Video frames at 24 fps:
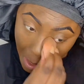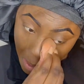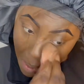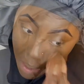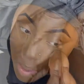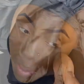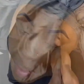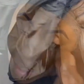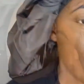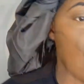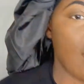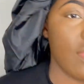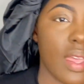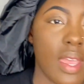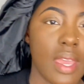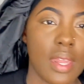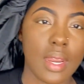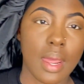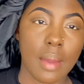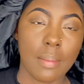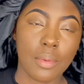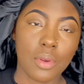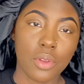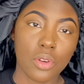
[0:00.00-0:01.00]
And then I'm
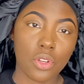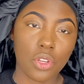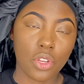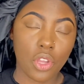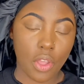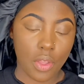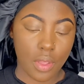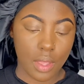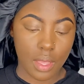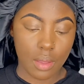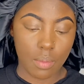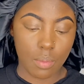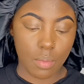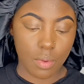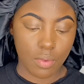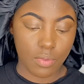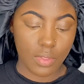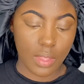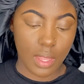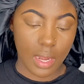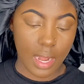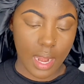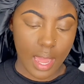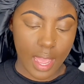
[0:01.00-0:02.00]
going to go in with the
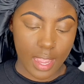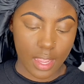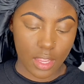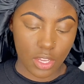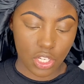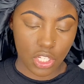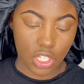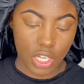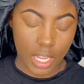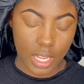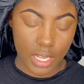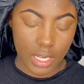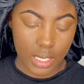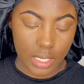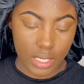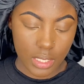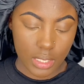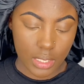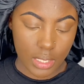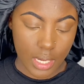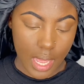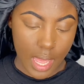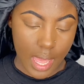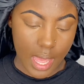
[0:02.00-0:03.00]
lighter shade,
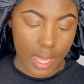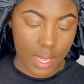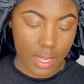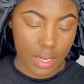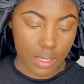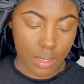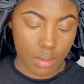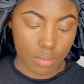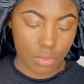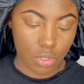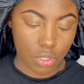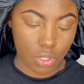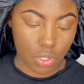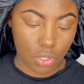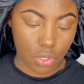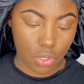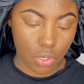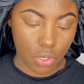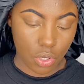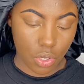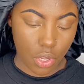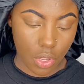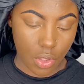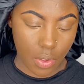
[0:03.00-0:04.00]
and I'm just going to
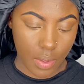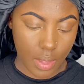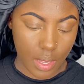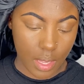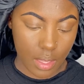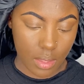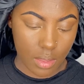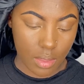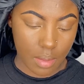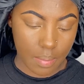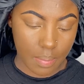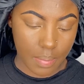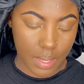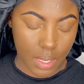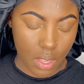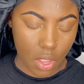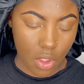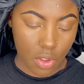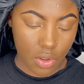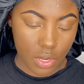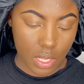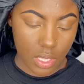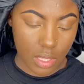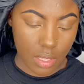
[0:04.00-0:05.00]
go in
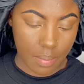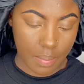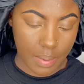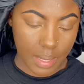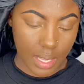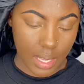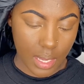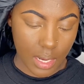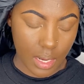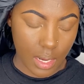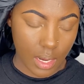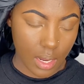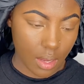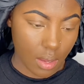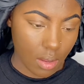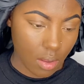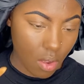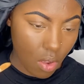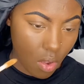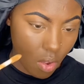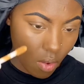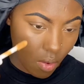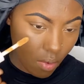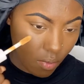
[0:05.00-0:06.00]
only the beginning
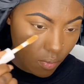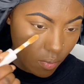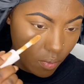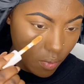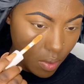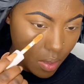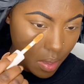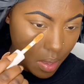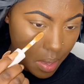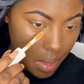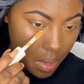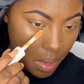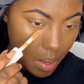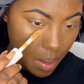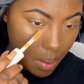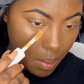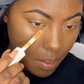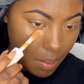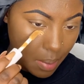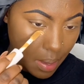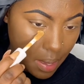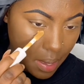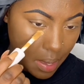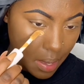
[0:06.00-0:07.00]
of my
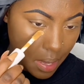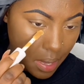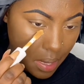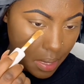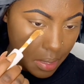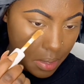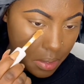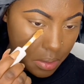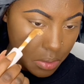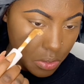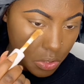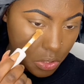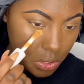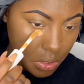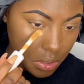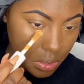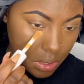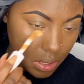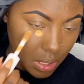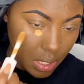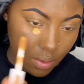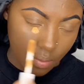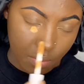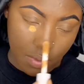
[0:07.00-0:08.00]
eyes, just to
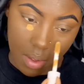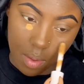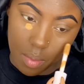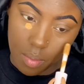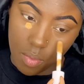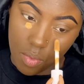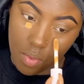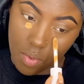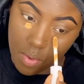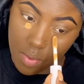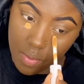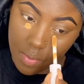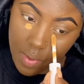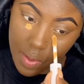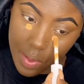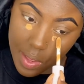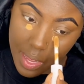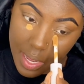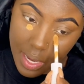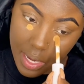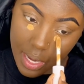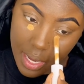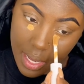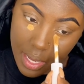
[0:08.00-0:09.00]
give it a more of a
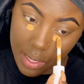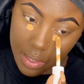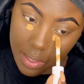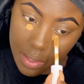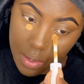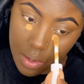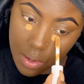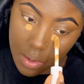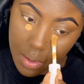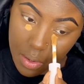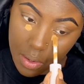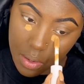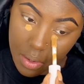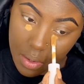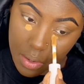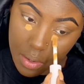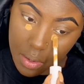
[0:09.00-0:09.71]
highlighted look.